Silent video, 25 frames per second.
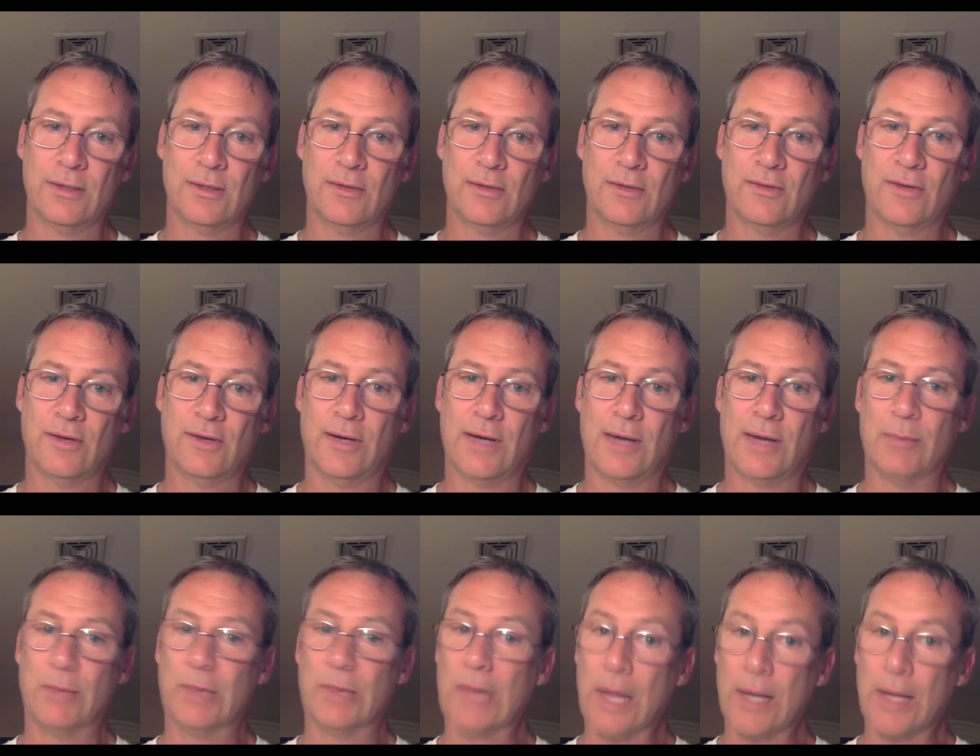So I'm
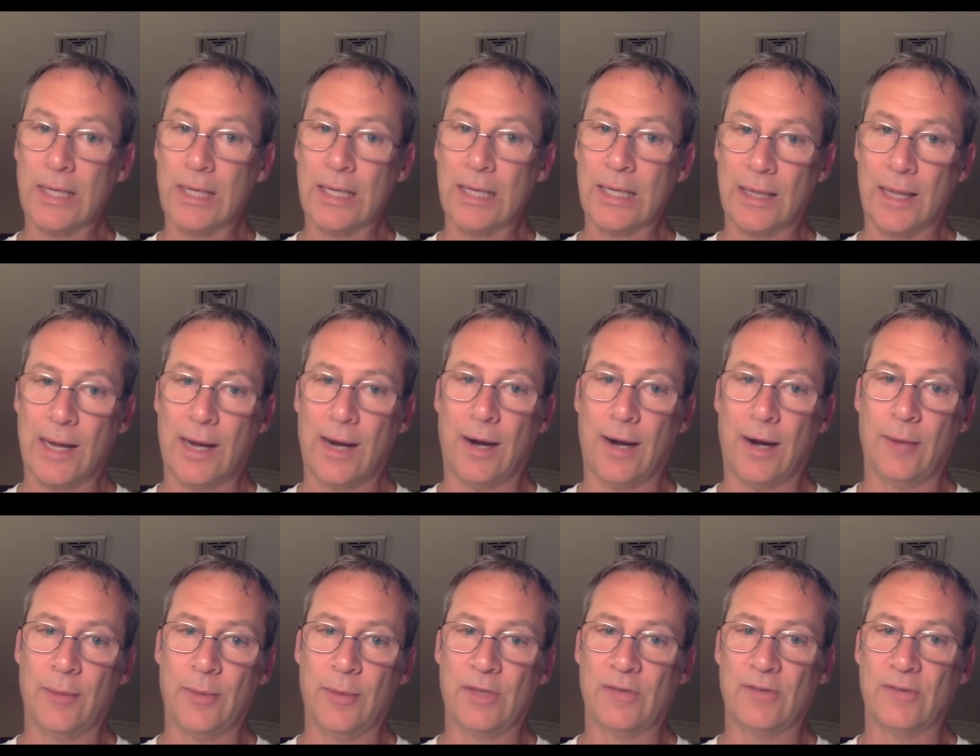lucky there
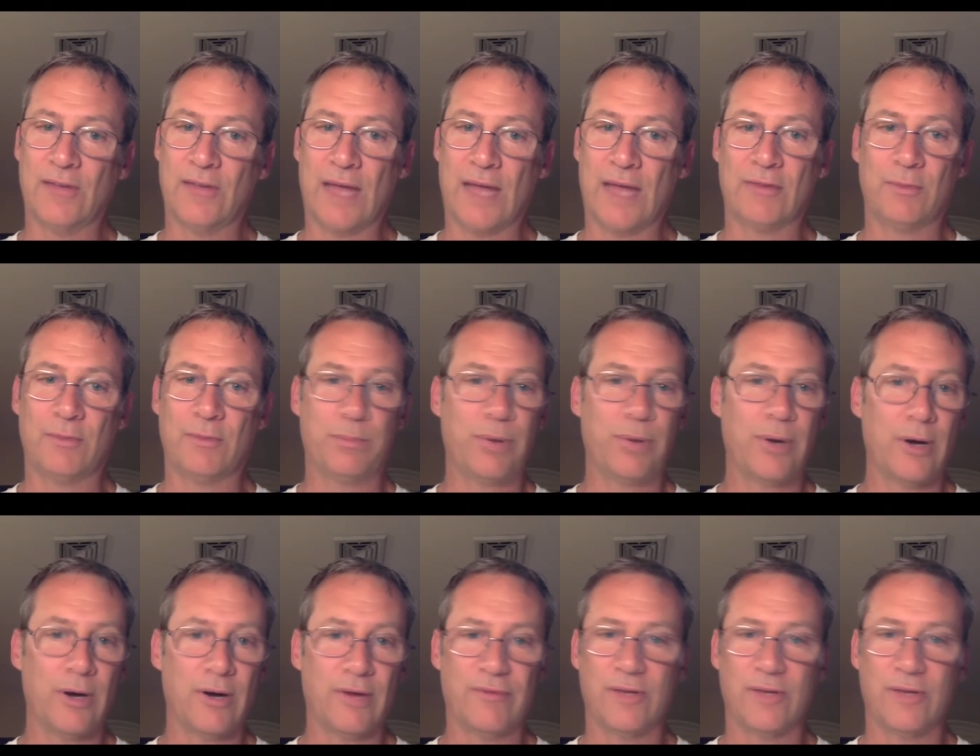because that's
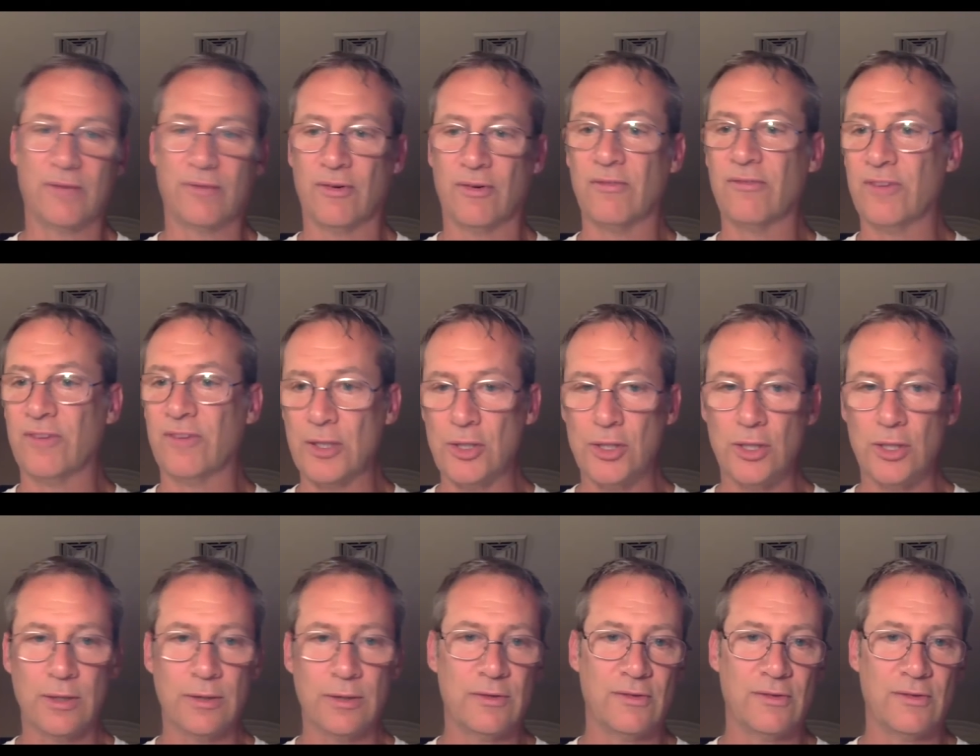perfect for
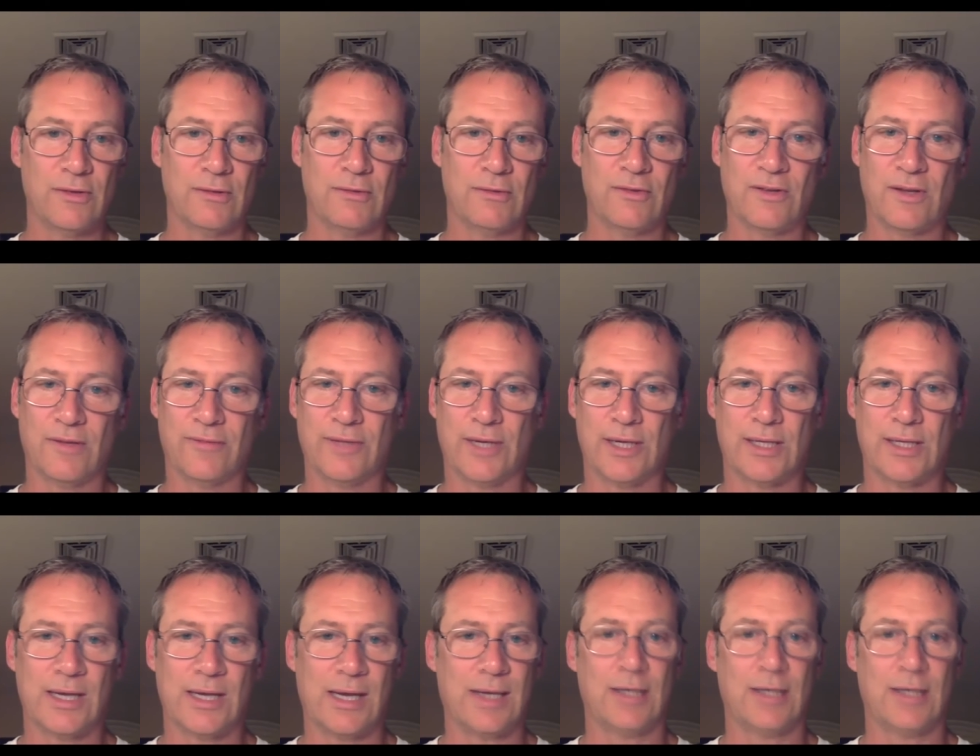vineyards and stuff like
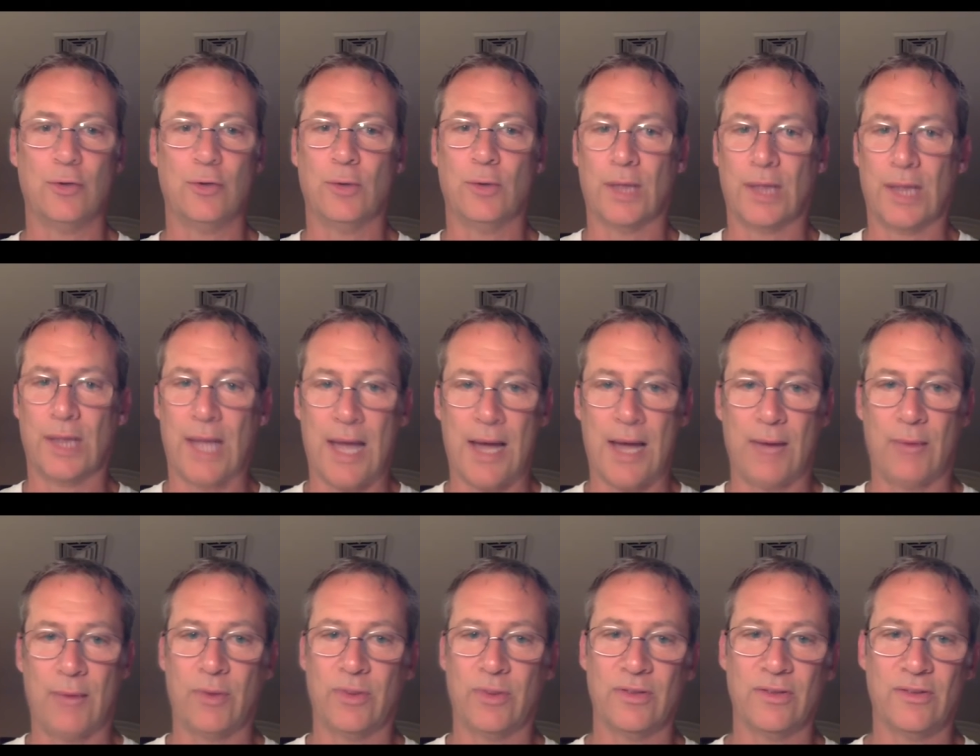that. I can do a lot
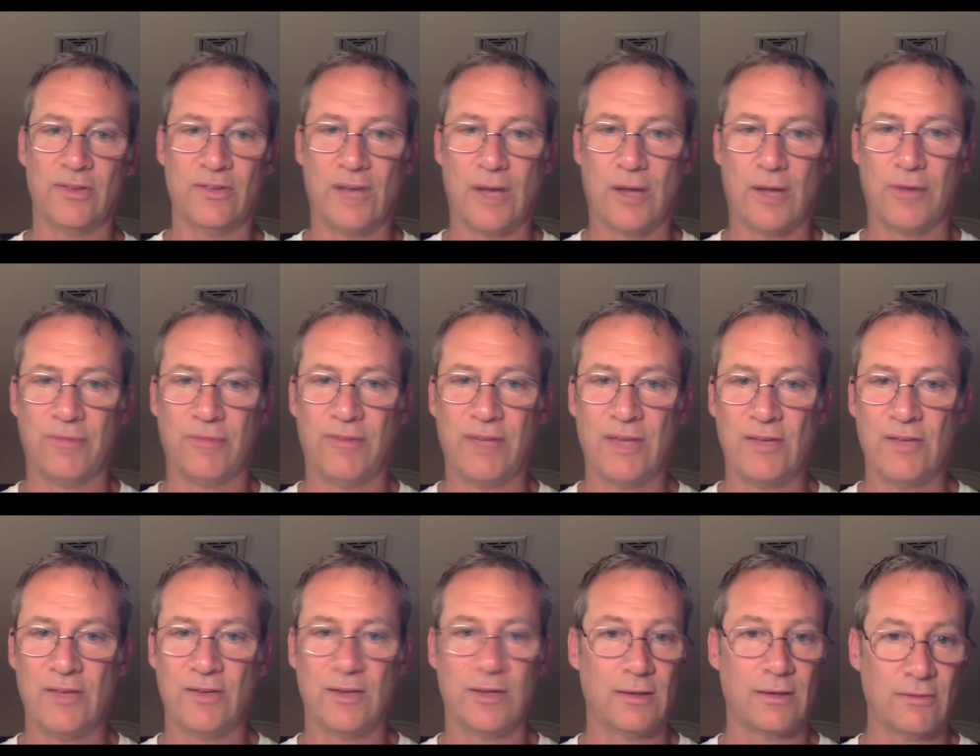with the
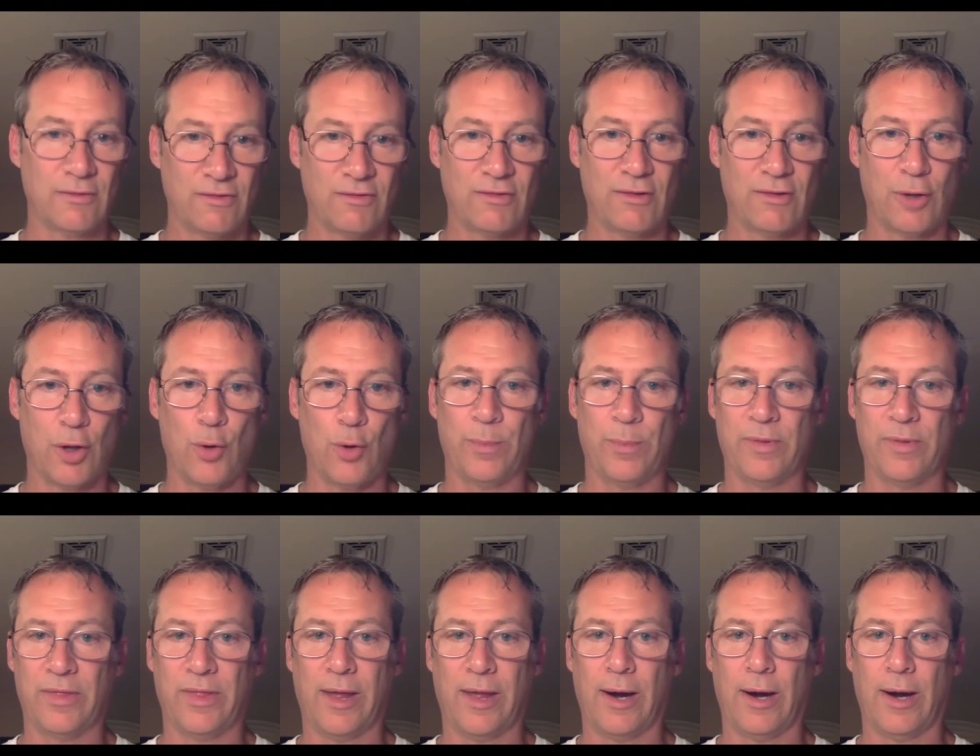south-facing slope
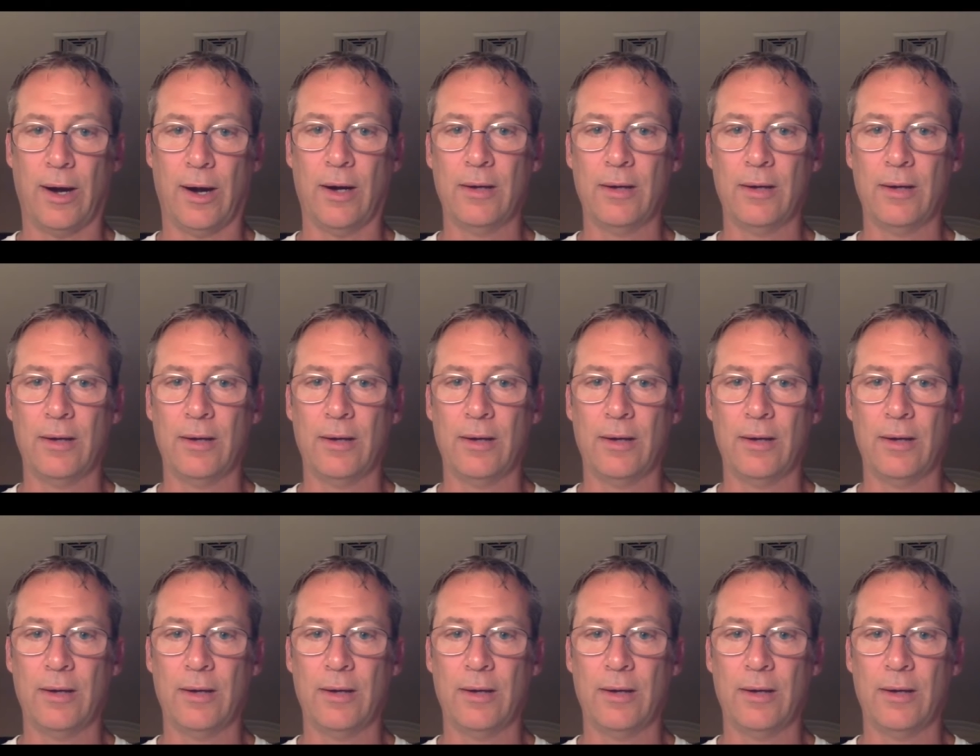there.